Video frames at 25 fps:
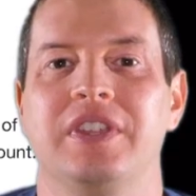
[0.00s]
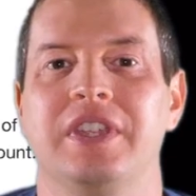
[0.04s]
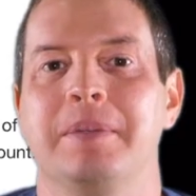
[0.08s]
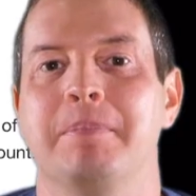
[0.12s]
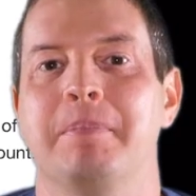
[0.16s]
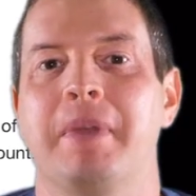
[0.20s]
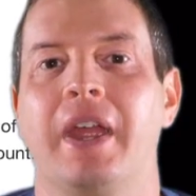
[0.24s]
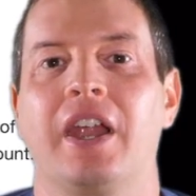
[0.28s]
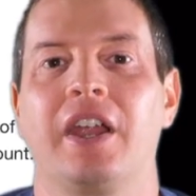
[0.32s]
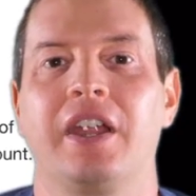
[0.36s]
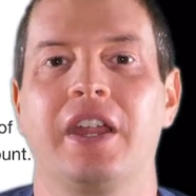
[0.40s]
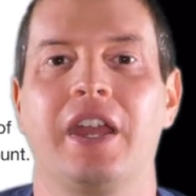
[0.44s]
the
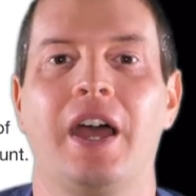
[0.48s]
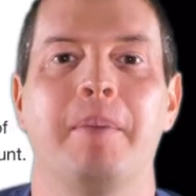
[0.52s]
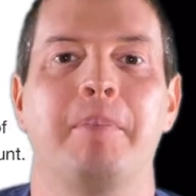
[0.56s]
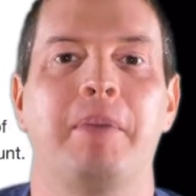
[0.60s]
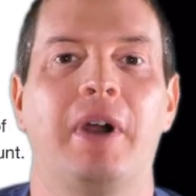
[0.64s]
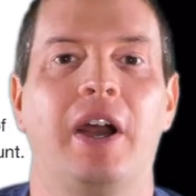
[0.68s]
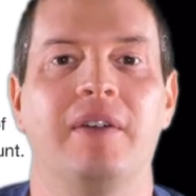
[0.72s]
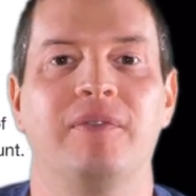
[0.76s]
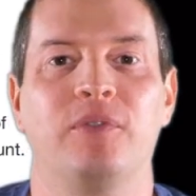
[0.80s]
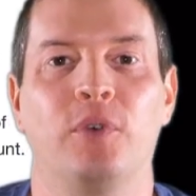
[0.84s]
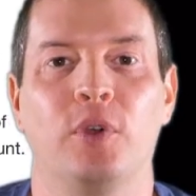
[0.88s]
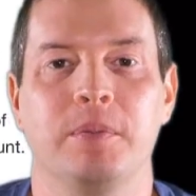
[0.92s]
Marriott
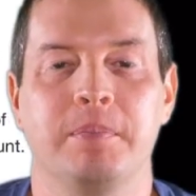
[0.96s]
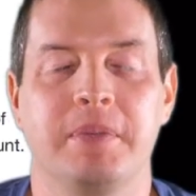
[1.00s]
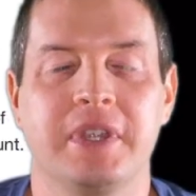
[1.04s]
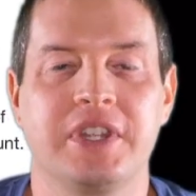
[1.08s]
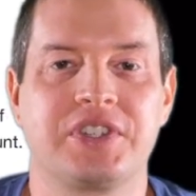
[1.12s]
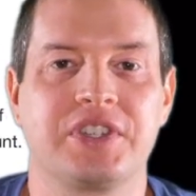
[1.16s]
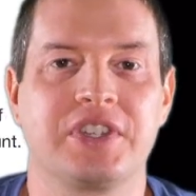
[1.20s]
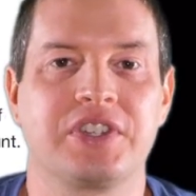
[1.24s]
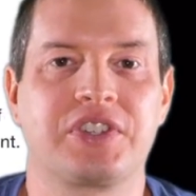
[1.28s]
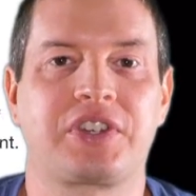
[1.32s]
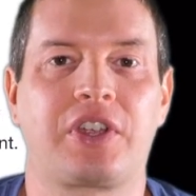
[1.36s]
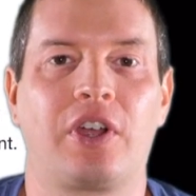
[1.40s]
Bonvoy
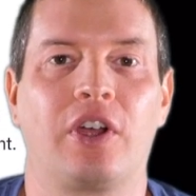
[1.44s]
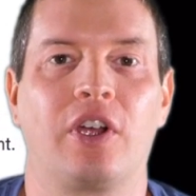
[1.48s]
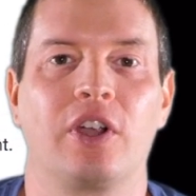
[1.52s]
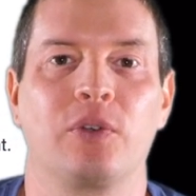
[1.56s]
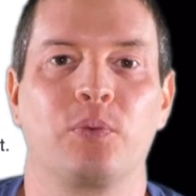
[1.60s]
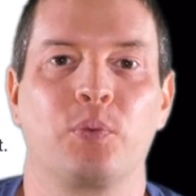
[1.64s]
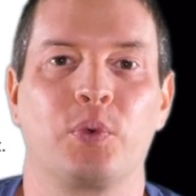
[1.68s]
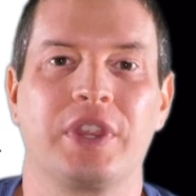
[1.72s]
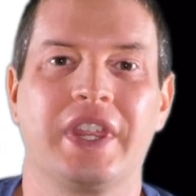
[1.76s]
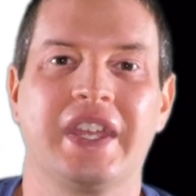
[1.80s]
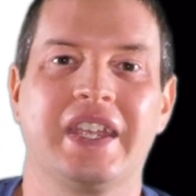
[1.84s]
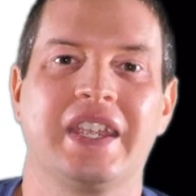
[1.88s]
business
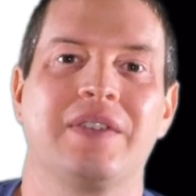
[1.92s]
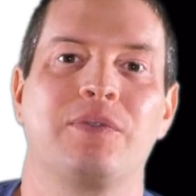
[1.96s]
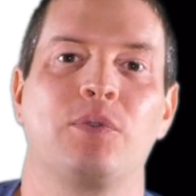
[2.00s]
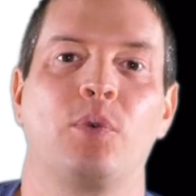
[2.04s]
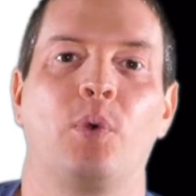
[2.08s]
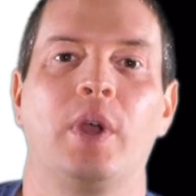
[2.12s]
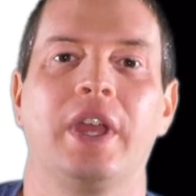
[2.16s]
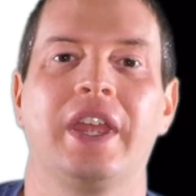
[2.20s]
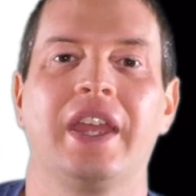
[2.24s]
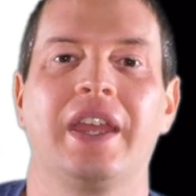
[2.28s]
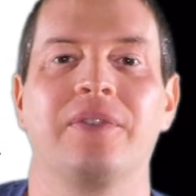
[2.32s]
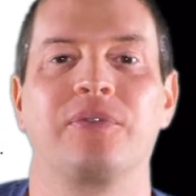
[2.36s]
card, where they give
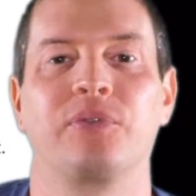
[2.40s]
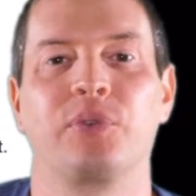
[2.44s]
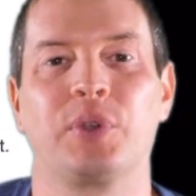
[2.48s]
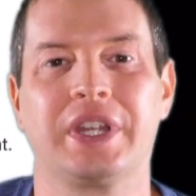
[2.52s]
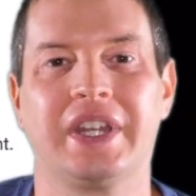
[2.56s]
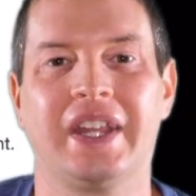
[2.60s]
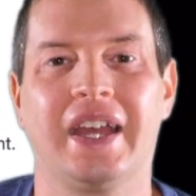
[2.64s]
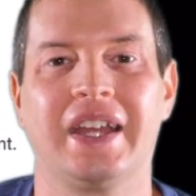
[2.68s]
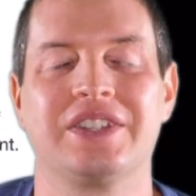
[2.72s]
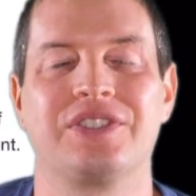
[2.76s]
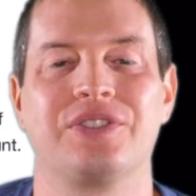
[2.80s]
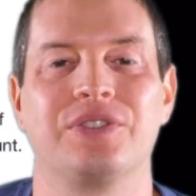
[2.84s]
away a
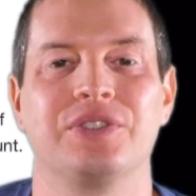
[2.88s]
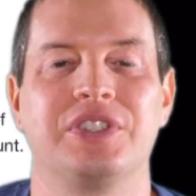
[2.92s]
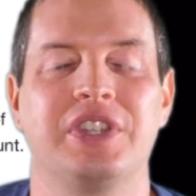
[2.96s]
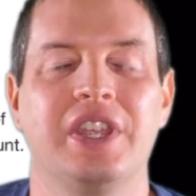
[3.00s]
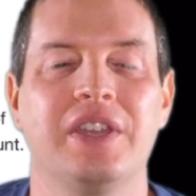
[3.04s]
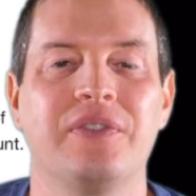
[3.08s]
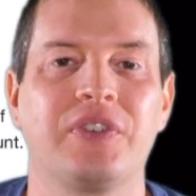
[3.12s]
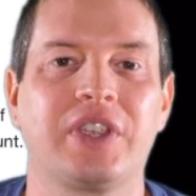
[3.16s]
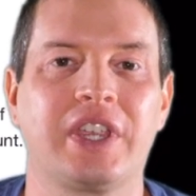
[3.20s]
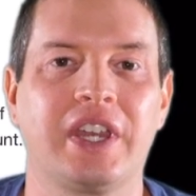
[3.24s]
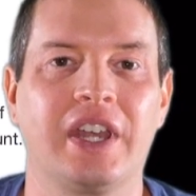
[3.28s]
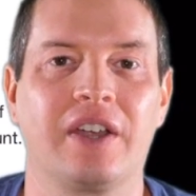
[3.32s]
free night
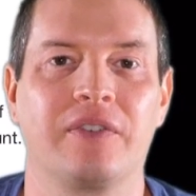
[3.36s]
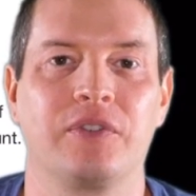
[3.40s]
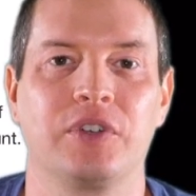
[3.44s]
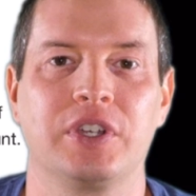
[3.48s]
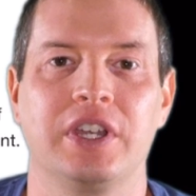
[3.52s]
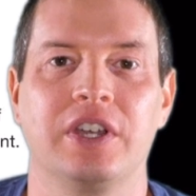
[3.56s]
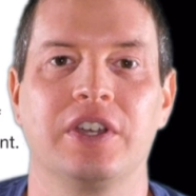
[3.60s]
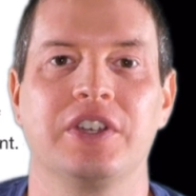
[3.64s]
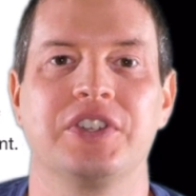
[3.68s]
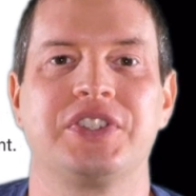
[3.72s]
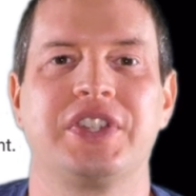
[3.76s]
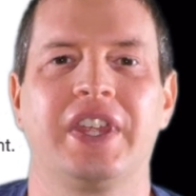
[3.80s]
certificate every
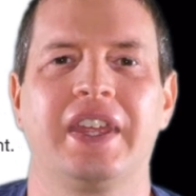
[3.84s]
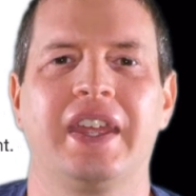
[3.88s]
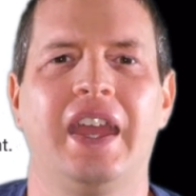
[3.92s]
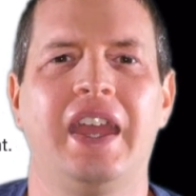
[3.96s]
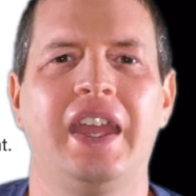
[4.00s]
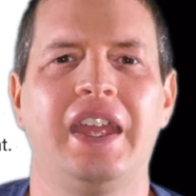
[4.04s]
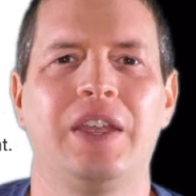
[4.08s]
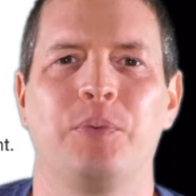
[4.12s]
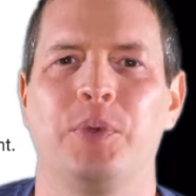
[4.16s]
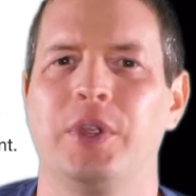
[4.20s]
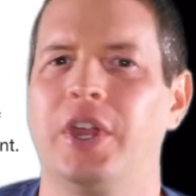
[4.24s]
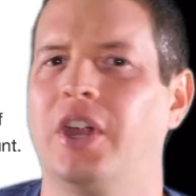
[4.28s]
year and say,
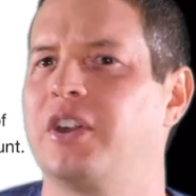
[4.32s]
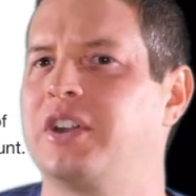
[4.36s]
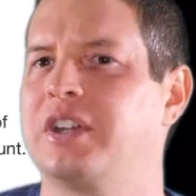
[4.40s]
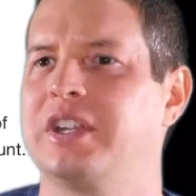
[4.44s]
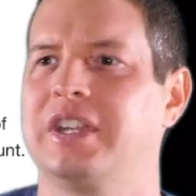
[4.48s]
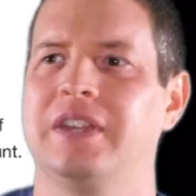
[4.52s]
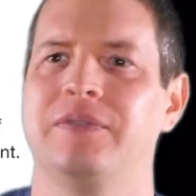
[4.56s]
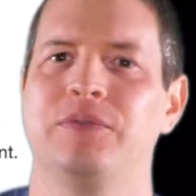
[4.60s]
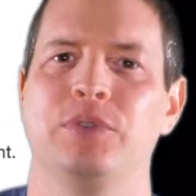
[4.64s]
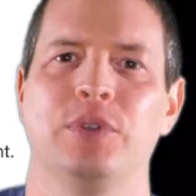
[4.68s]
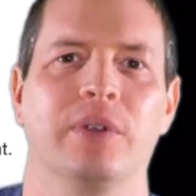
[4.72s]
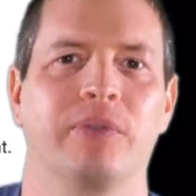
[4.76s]
hey, we already
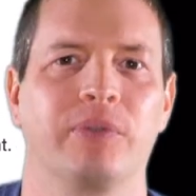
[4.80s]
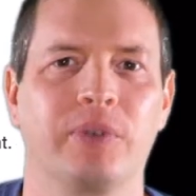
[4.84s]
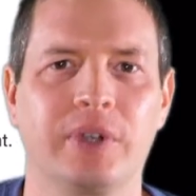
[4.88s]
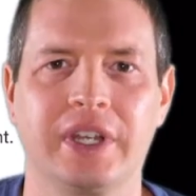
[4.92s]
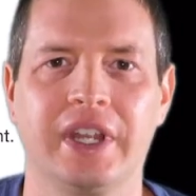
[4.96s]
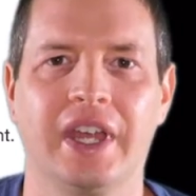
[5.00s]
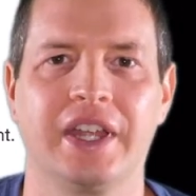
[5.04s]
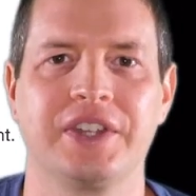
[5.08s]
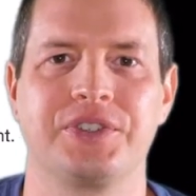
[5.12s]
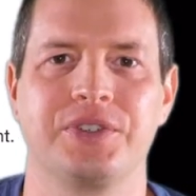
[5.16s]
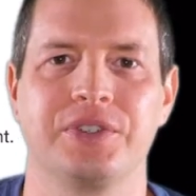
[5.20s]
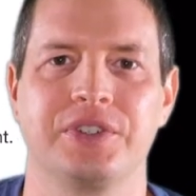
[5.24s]
give you a free
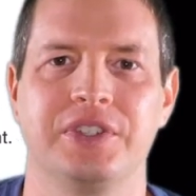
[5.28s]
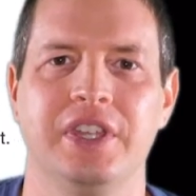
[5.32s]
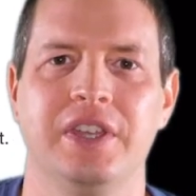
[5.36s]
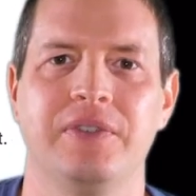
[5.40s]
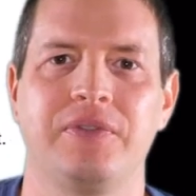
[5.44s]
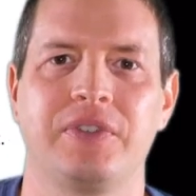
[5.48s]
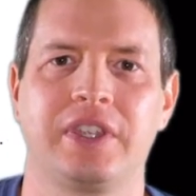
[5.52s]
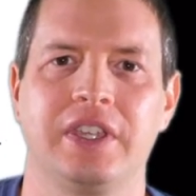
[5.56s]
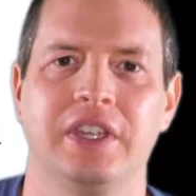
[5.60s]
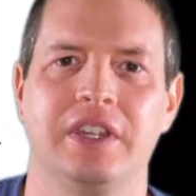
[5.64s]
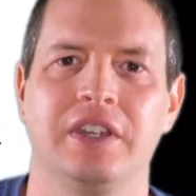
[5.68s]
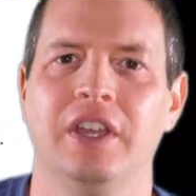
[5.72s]
night
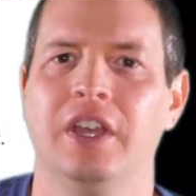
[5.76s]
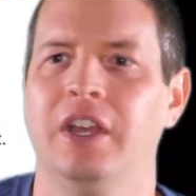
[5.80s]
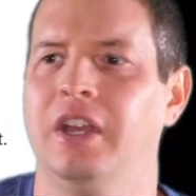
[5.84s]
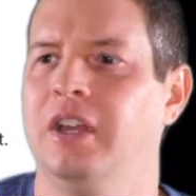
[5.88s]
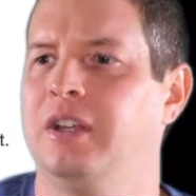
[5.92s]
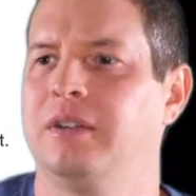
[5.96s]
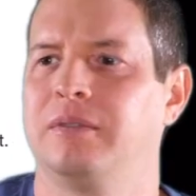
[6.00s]
certificate.